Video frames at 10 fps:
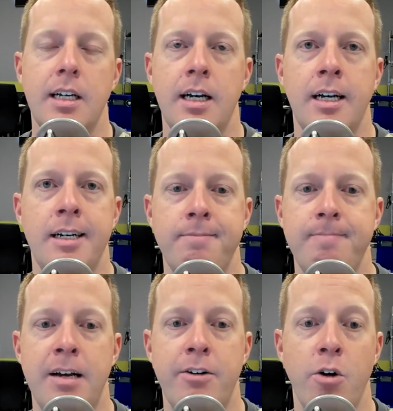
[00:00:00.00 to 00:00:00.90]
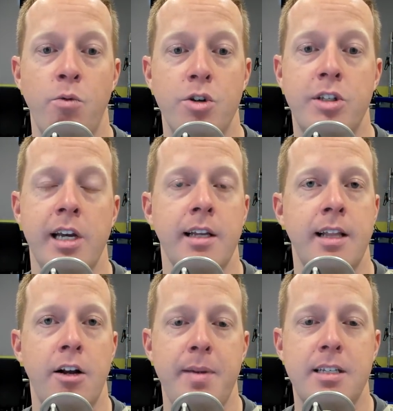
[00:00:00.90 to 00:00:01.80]
I don't know. We'll see.
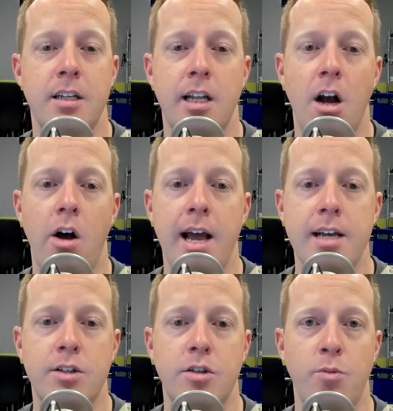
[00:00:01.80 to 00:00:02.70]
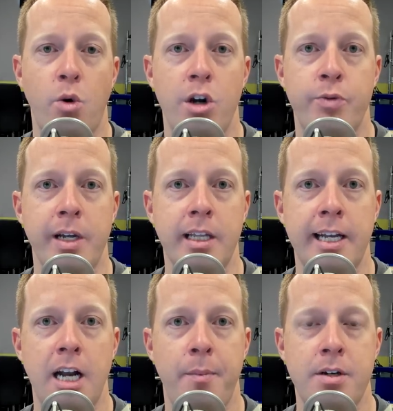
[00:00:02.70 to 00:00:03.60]
That'll be something I'll ask some more as we
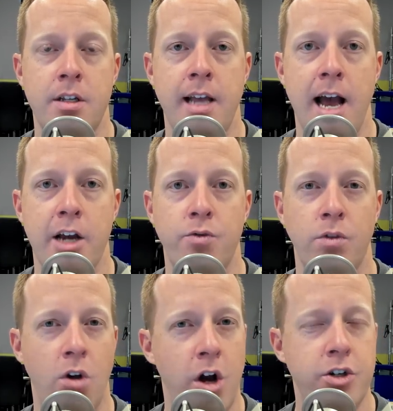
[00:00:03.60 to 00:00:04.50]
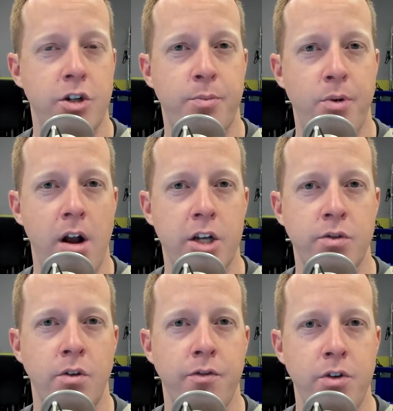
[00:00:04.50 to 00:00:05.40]
lead up into the actual launch of the products
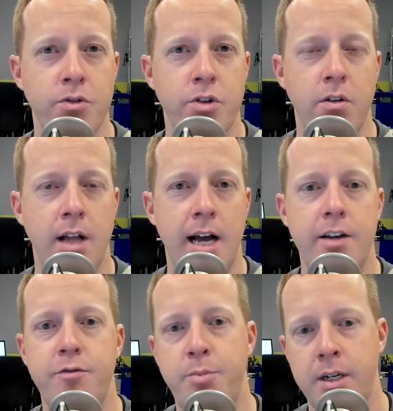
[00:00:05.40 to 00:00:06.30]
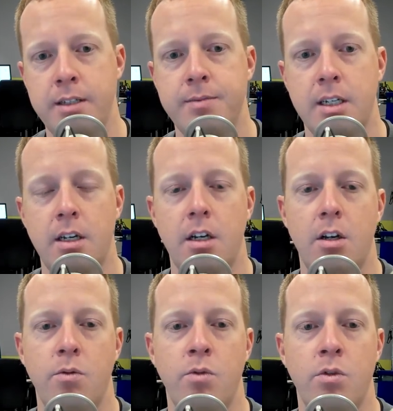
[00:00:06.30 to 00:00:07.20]
and the reviews go live, but
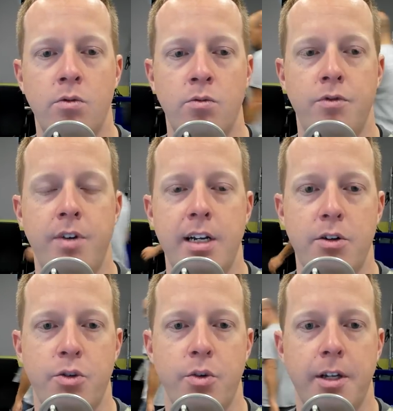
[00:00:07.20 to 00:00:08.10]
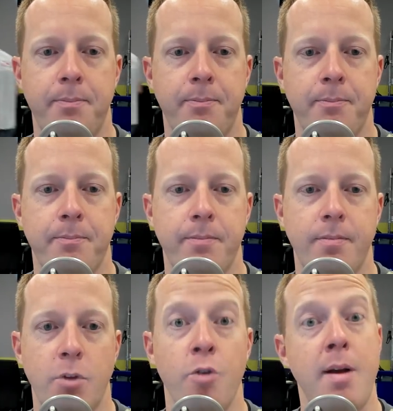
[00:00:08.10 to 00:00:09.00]
we'll find out shortly.
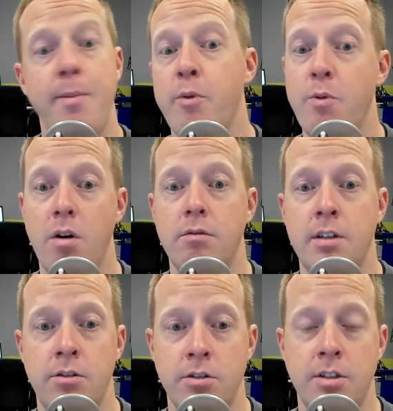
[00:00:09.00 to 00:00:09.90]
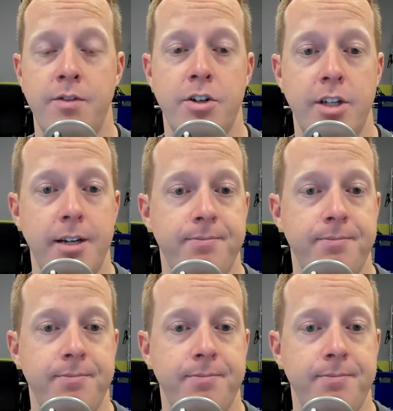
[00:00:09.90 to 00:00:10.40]
Or maybe we won't, and they'll just never say.